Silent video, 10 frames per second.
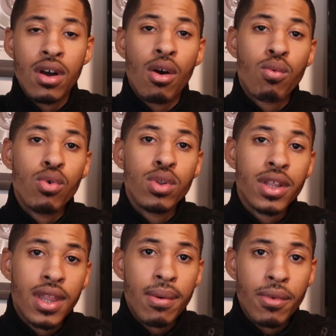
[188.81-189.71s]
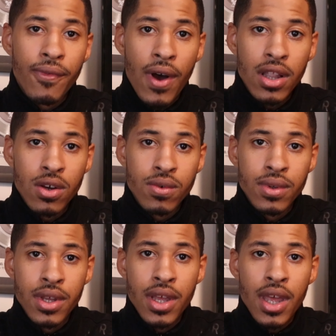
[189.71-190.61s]
A rule of thumb to follow
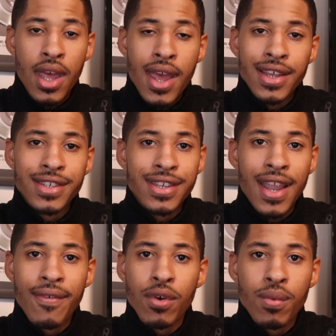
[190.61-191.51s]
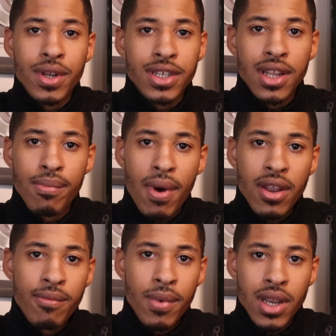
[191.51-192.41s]
is never risk an
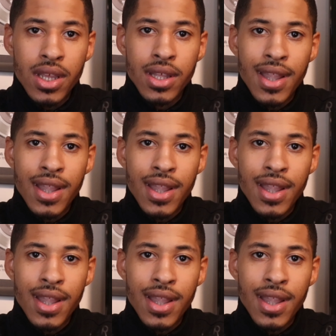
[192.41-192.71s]
amount of money